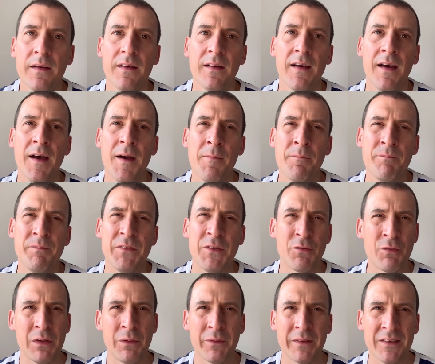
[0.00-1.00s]
Do
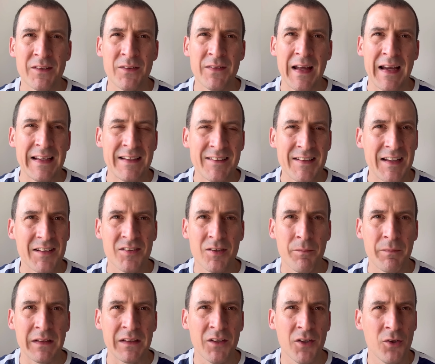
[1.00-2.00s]
you really want to do that? Is that
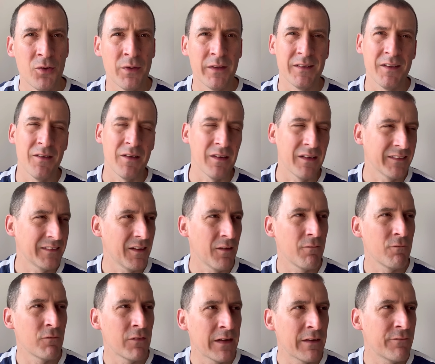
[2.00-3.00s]
something new? I
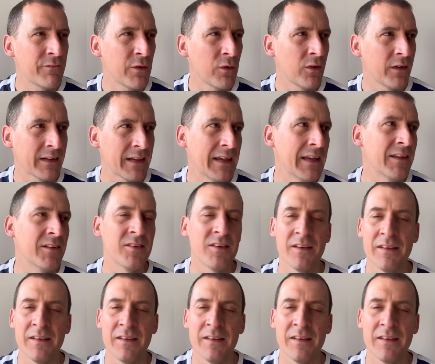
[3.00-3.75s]
don't really feel like it is.